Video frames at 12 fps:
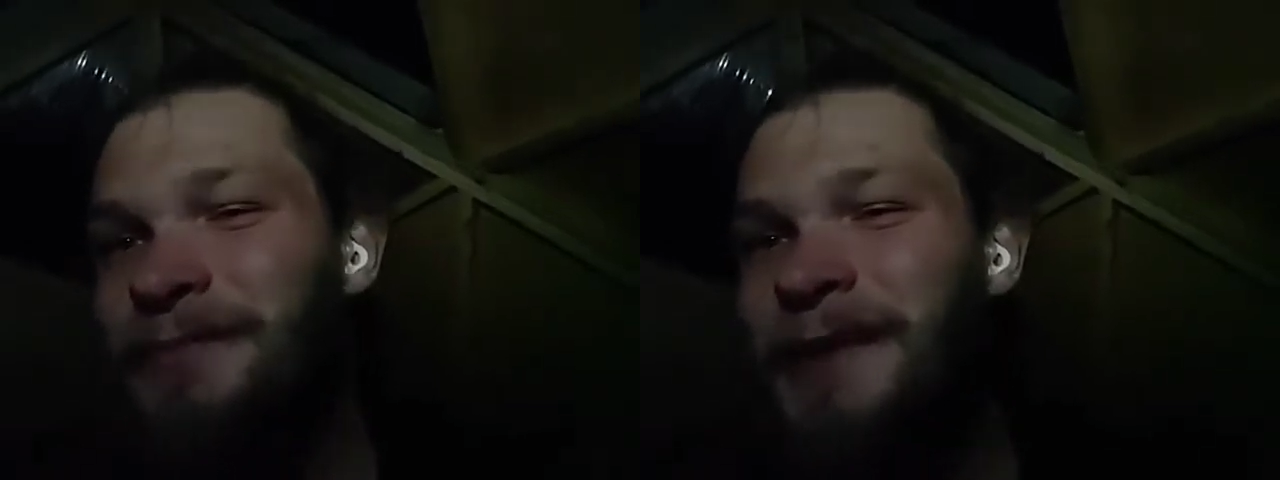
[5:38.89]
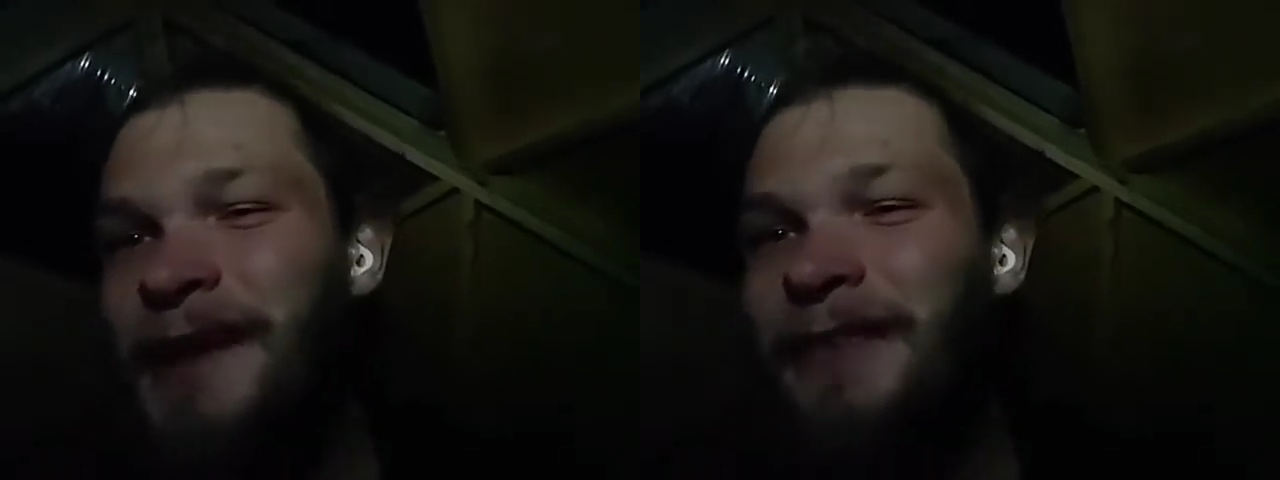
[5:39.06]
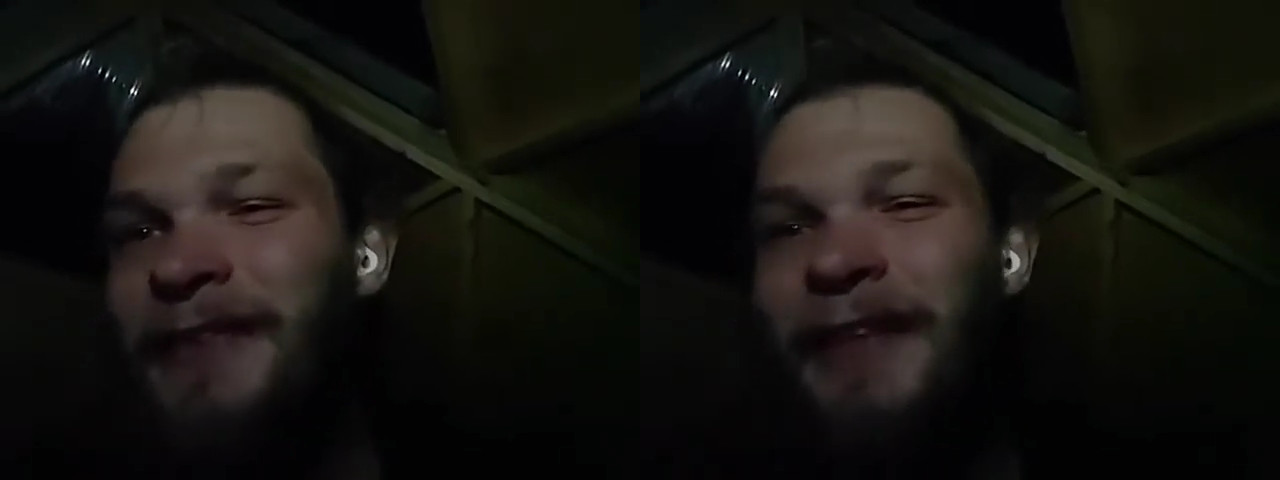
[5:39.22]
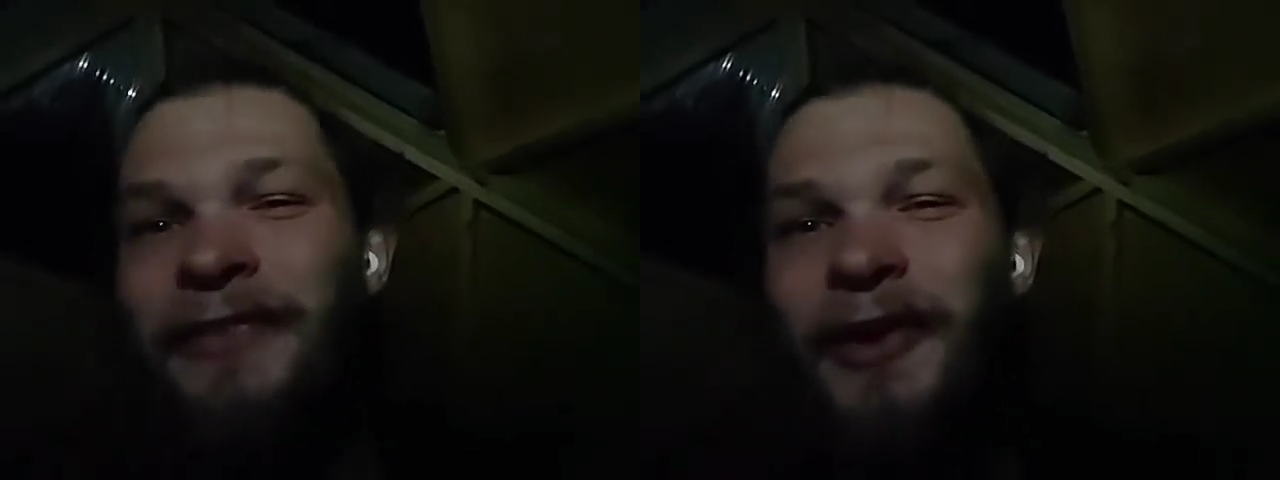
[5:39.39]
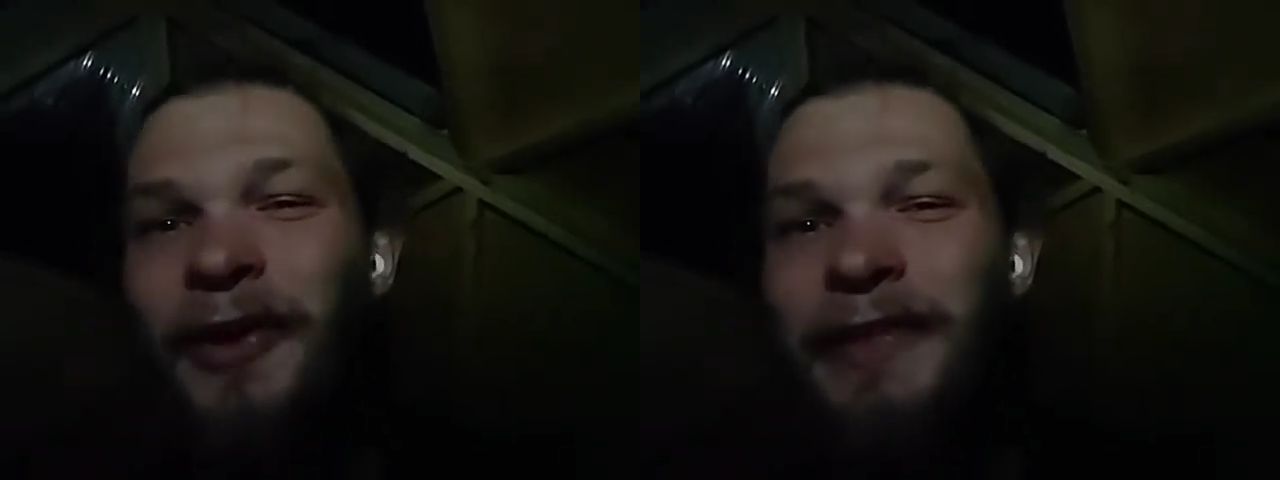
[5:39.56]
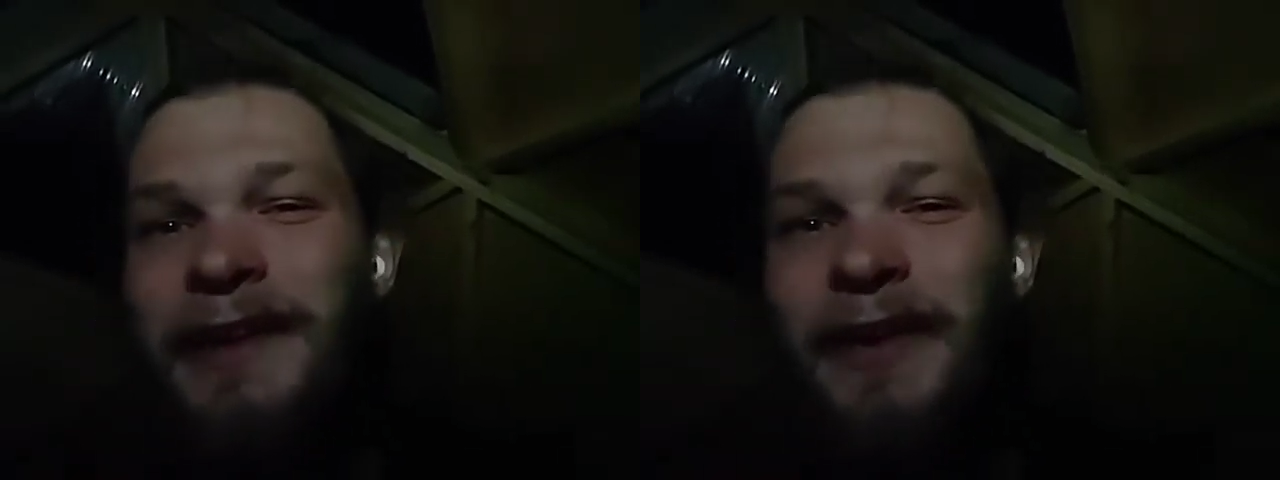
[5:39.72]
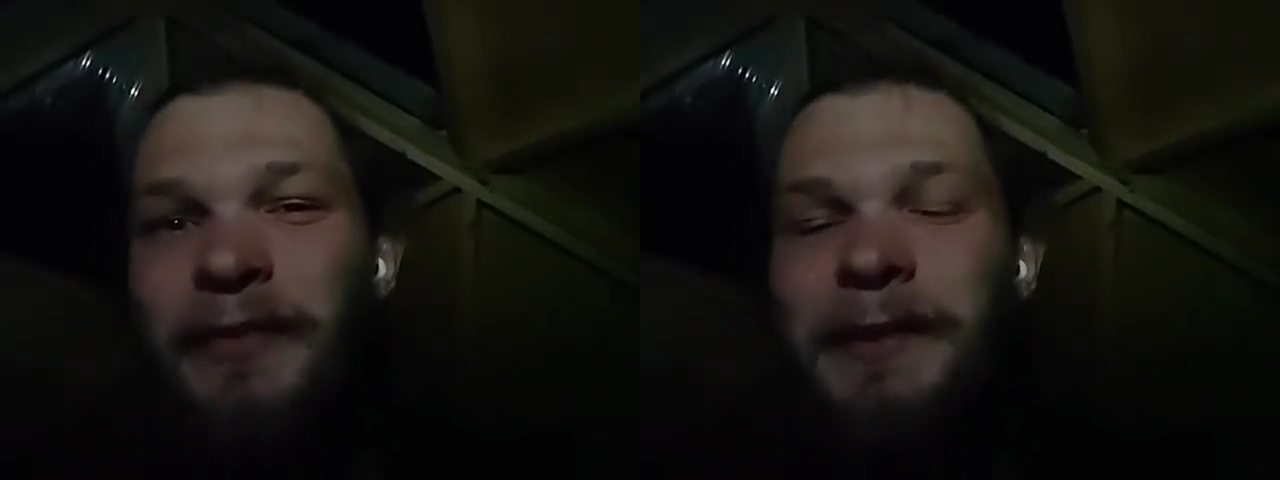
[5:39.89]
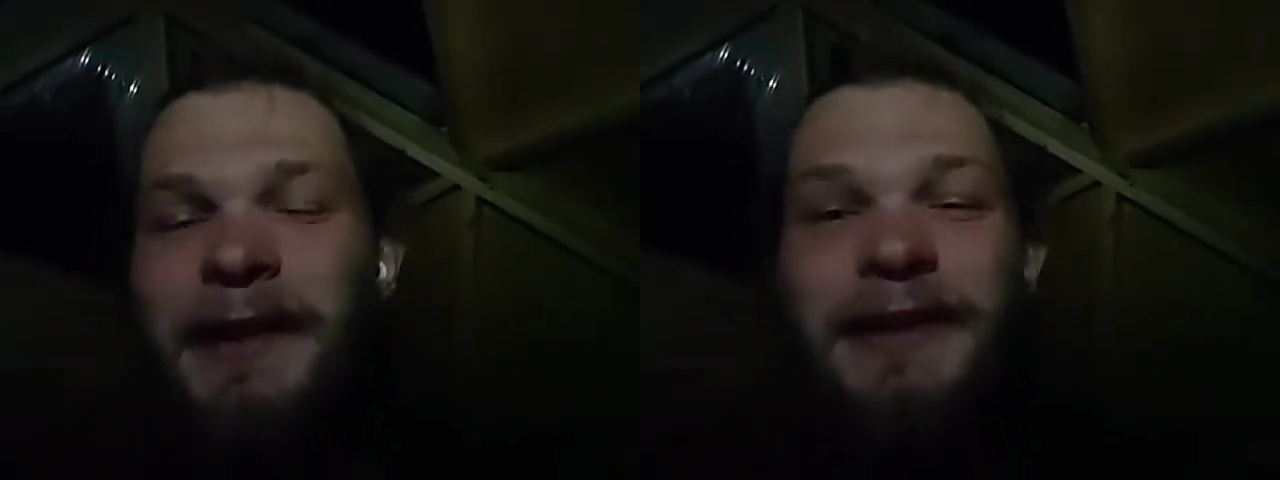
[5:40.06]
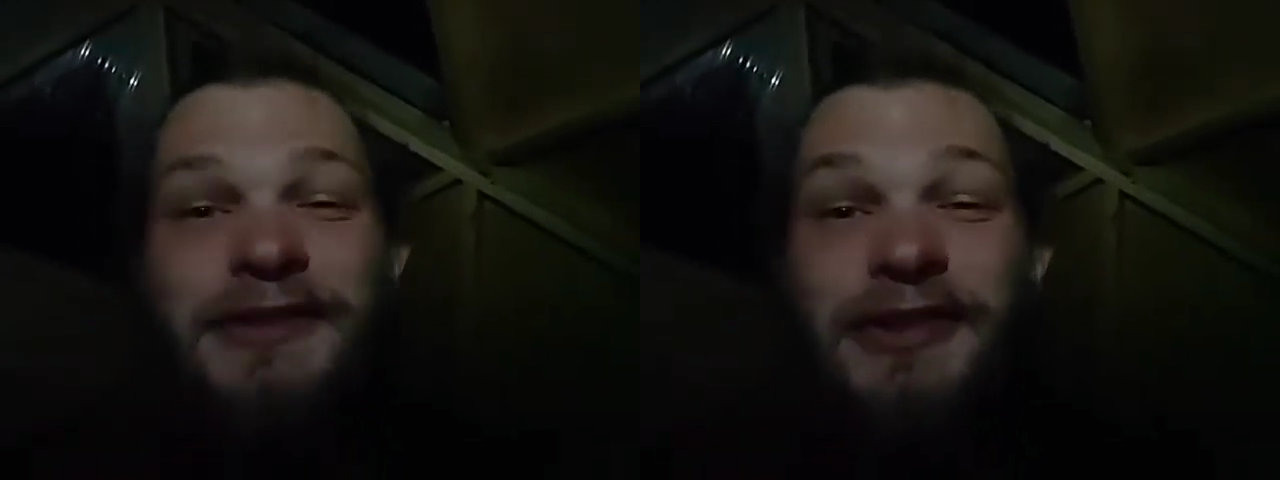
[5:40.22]
because that's all the
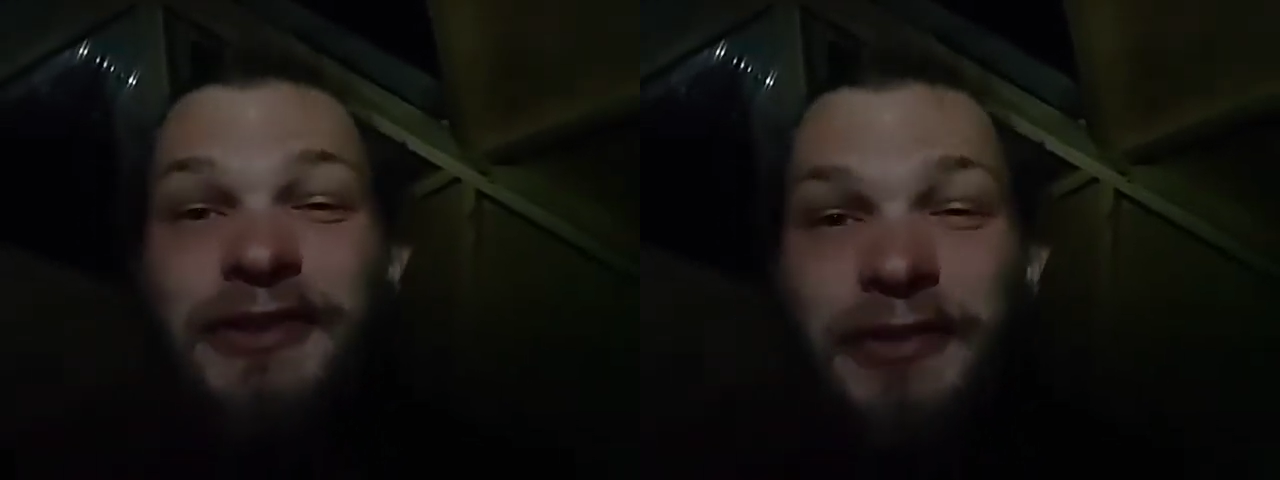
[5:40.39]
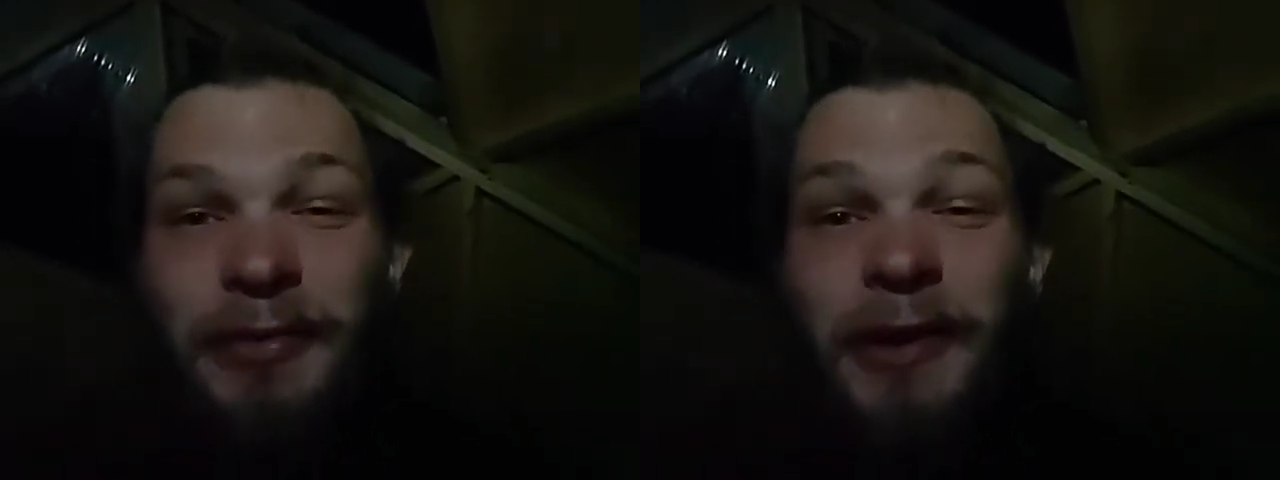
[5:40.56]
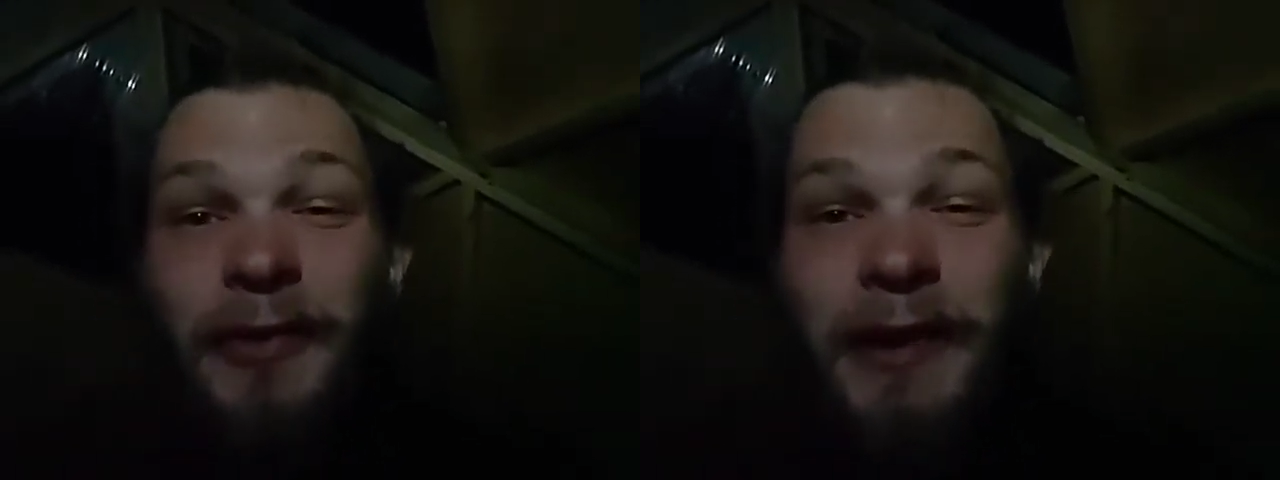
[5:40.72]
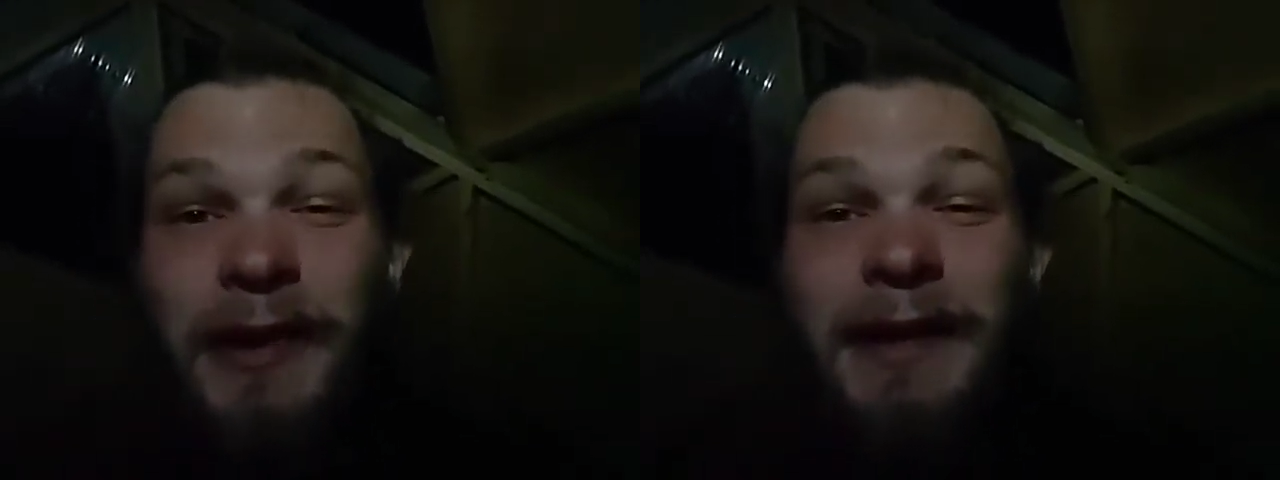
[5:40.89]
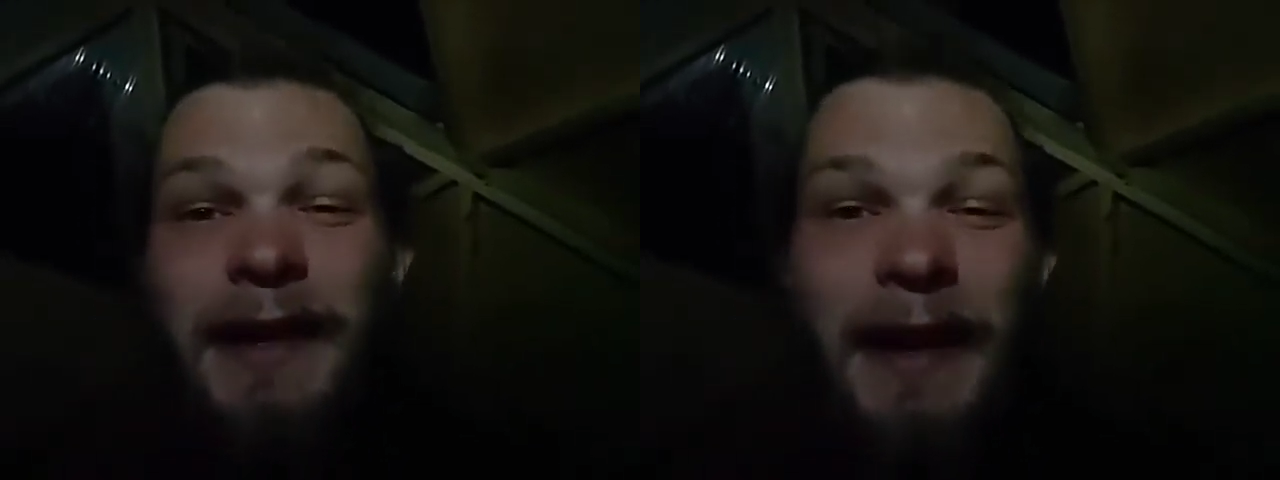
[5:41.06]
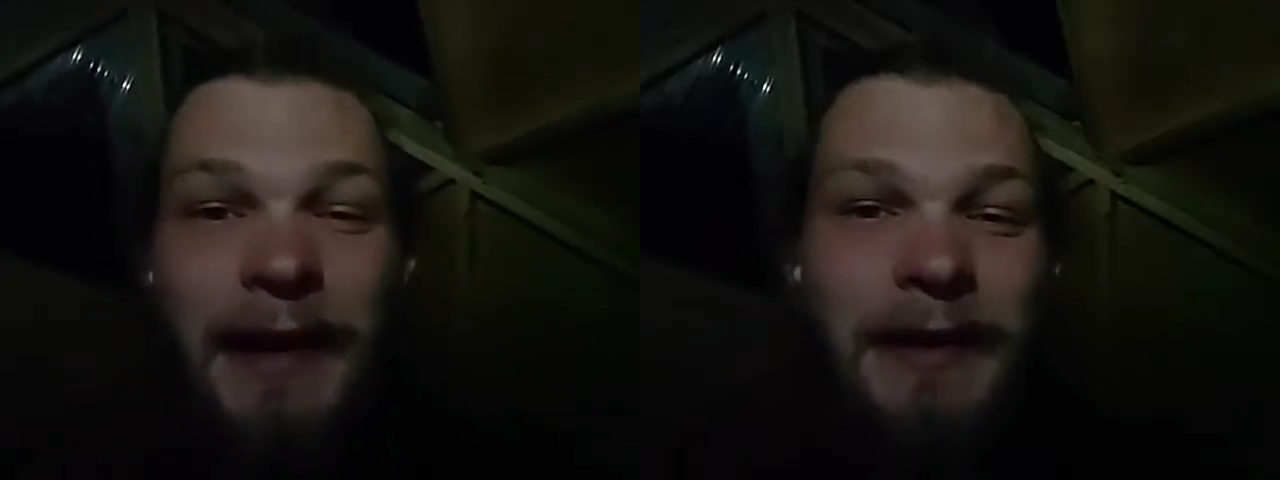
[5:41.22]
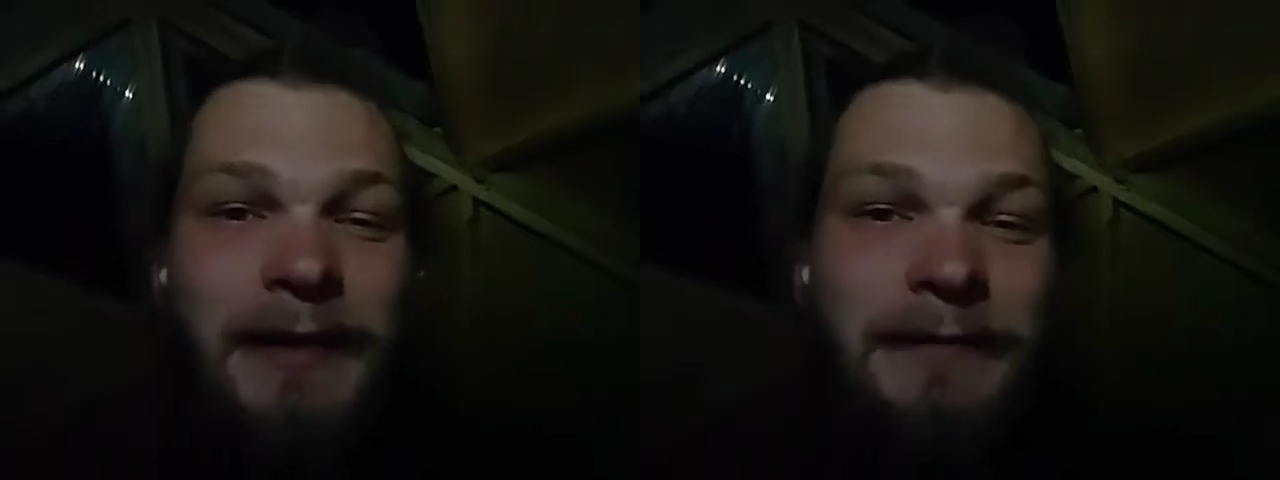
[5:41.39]
explanation you are going to get.